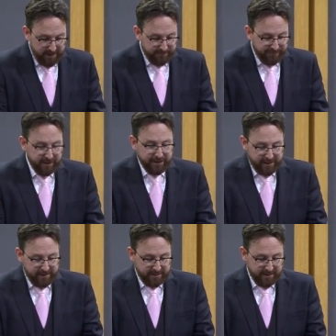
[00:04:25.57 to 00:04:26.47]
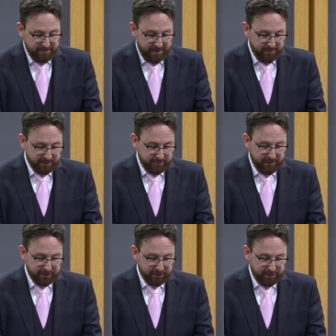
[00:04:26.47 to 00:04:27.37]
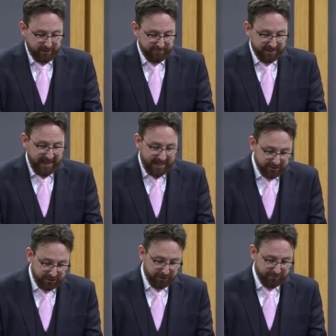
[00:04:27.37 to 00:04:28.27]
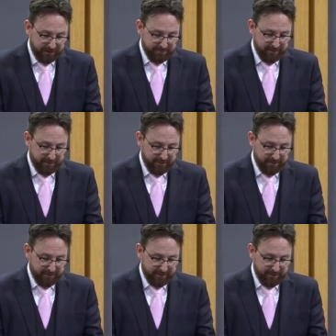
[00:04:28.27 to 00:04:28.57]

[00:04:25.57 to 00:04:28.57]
The final thing he said to me was the Welsh Government has shown